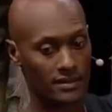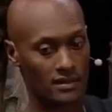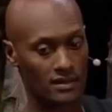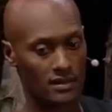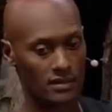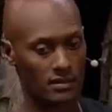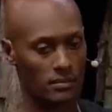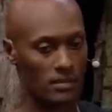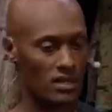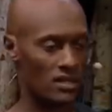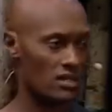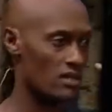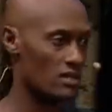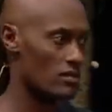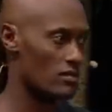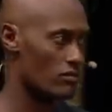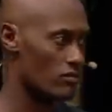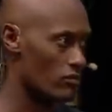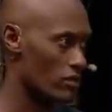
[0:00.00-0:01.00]
in a
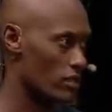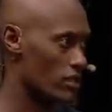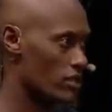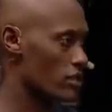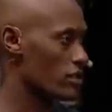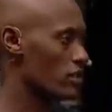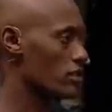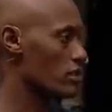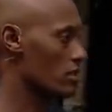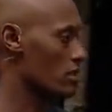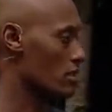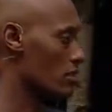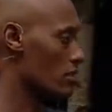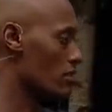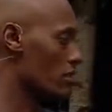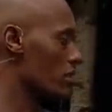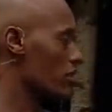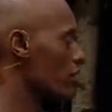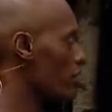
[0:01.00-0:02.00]
much rich and
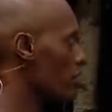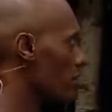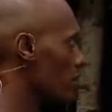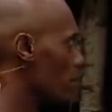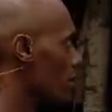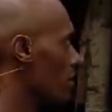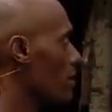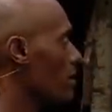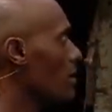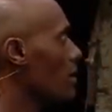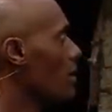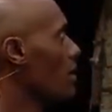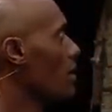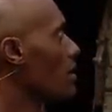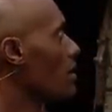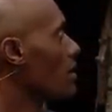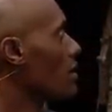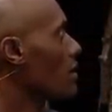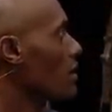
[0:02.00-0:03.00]
richer and uh,
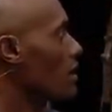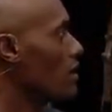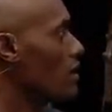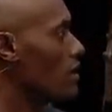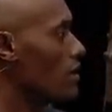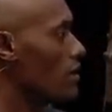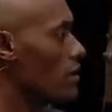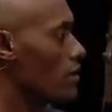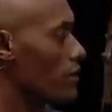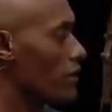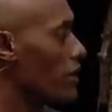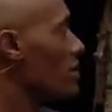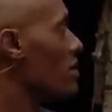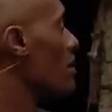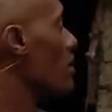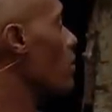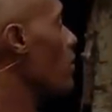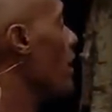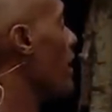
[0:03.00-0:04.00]
Uh,
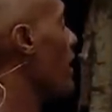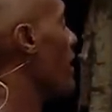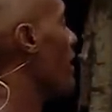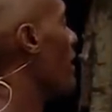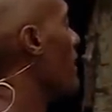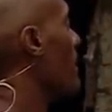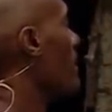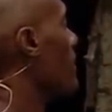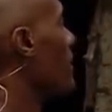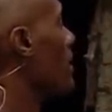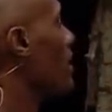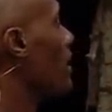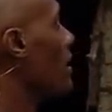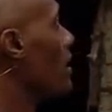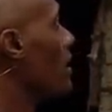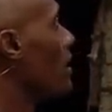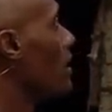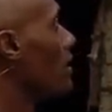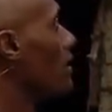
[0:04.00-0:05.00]
authentic way.
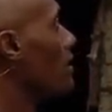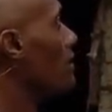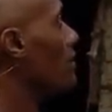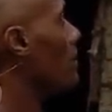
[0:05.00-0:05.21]
Uh,